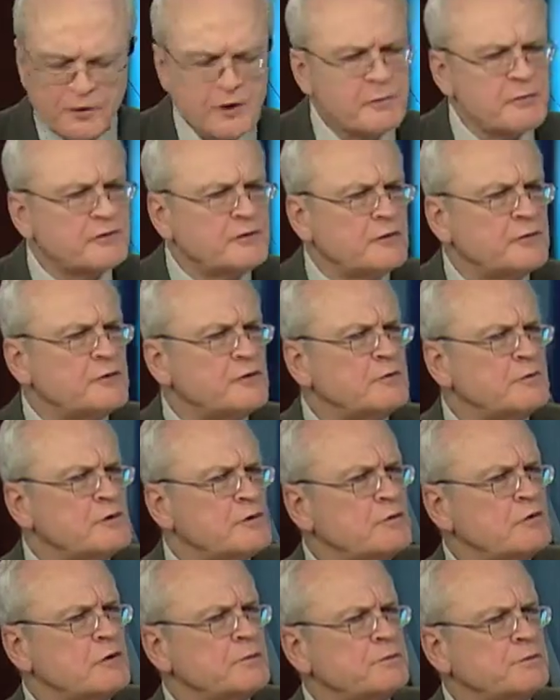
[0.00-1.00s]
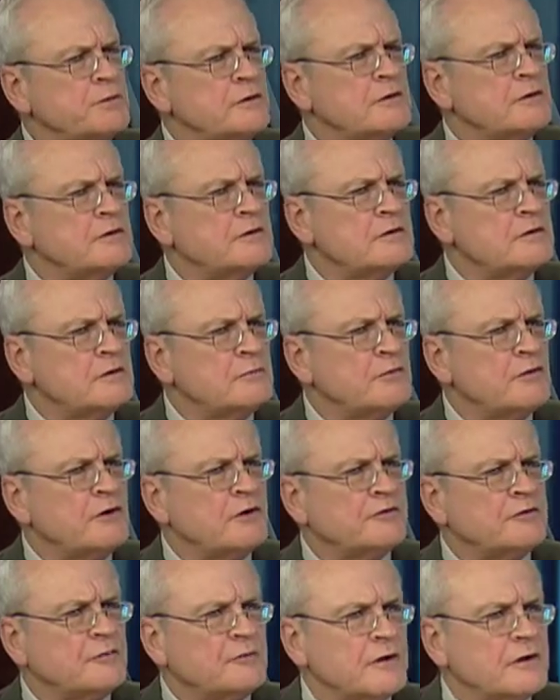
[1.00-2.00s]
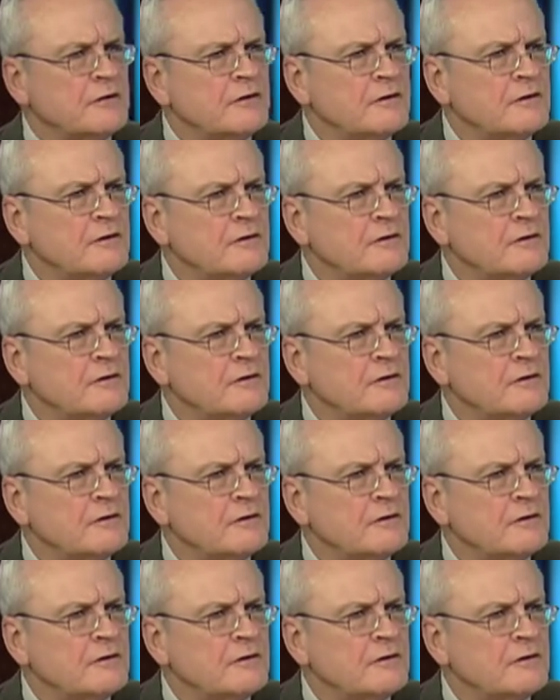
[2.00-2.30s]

We're talking about yourself. You, you grew up uh, in Boston, right?